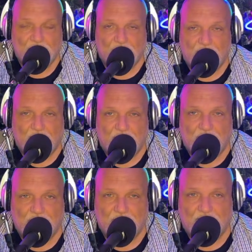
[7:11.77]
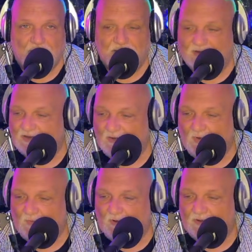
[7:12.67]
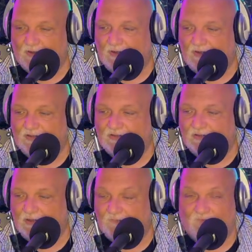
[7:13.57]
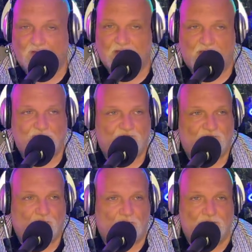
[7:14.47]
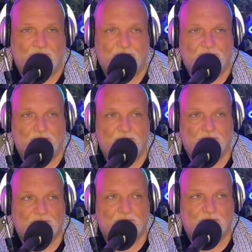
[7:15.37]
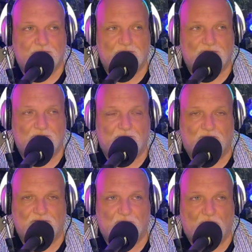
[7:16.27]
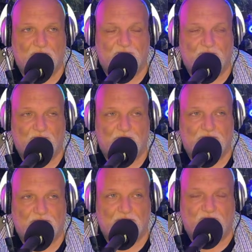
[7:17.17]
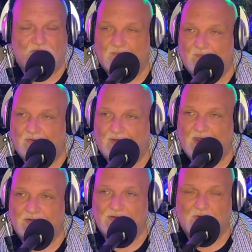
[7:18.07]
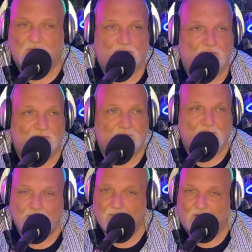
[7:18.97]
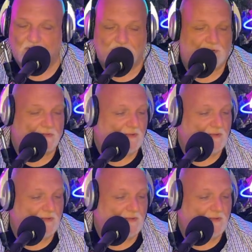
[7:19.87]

and that's kind of what marketing is. In fact, I've written 2 books. One of them will be available in October about marketing.